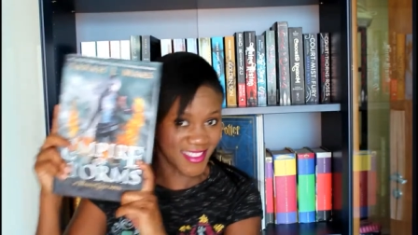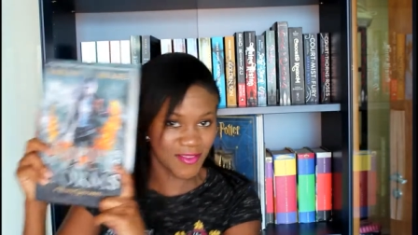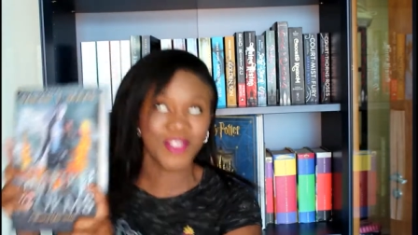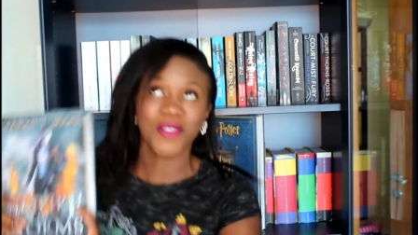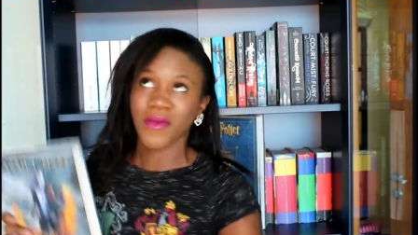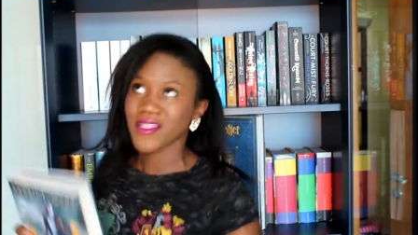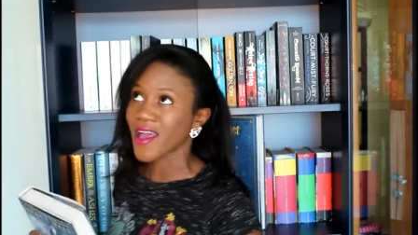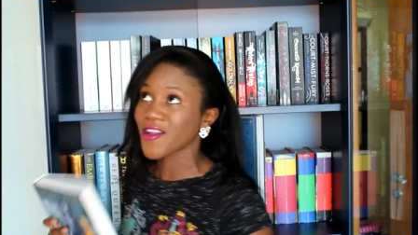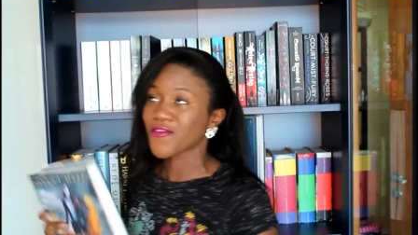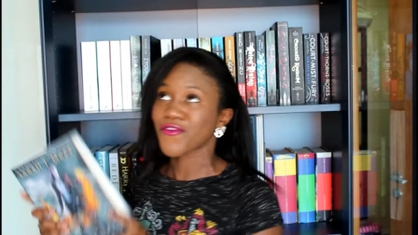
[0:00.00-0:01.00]
I'm so
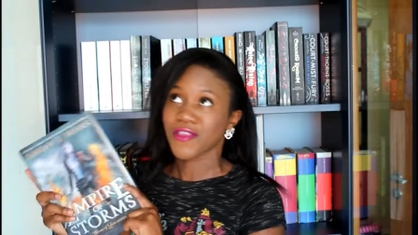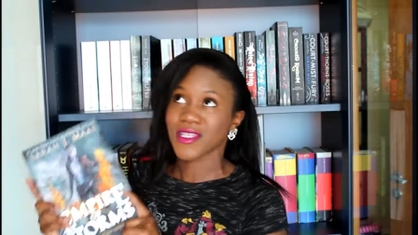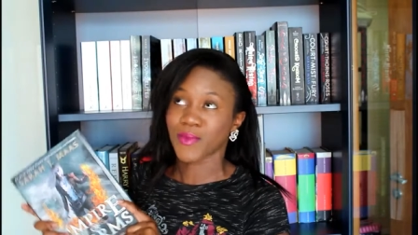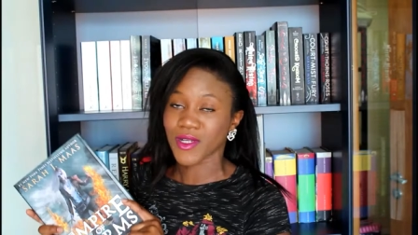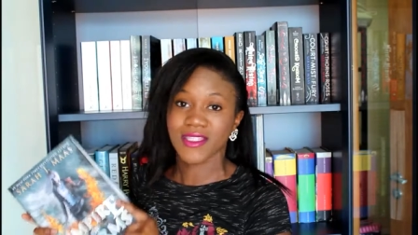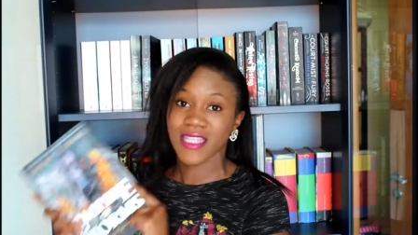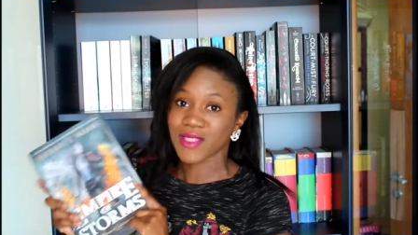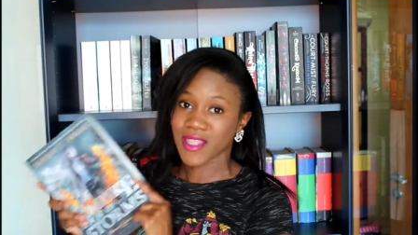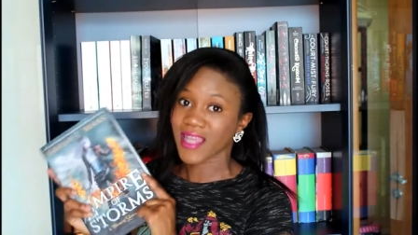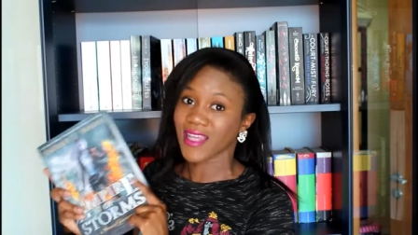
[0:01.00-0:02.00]
excited for these books.
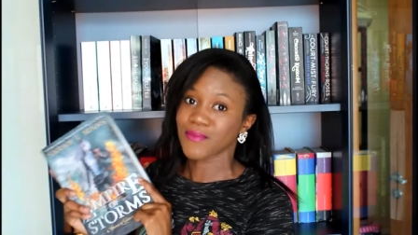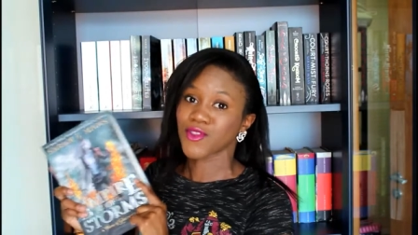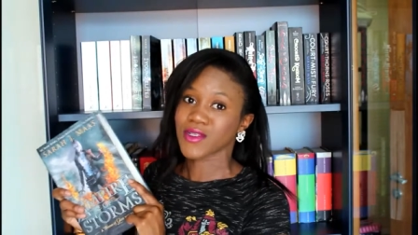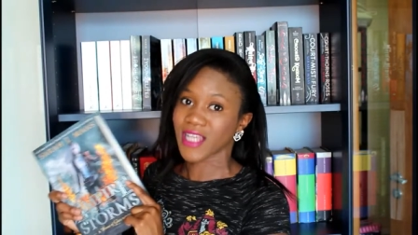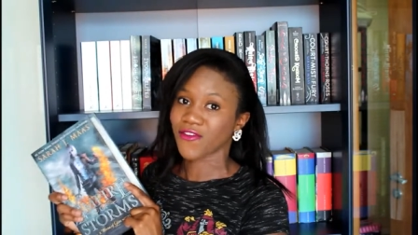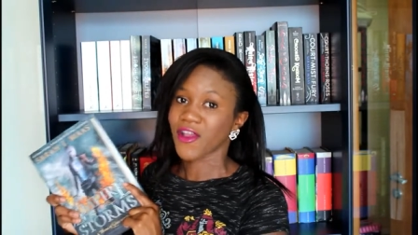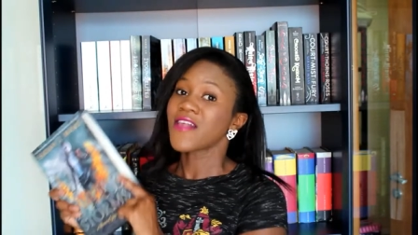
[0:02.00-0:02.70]
These, like, I'm so excited.